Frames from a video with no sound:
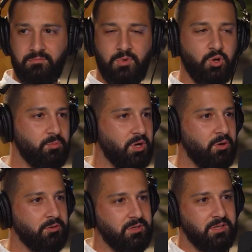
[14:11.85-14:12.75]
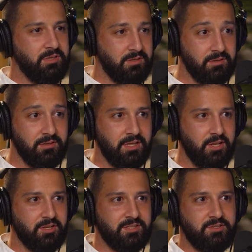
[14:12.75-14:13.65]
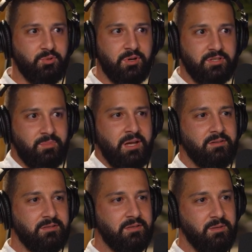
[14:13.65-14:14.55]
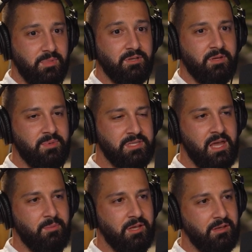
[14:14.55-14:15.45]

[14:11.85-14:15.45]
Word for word: lo and behold, he lost his 200 pounds. He built up his habit.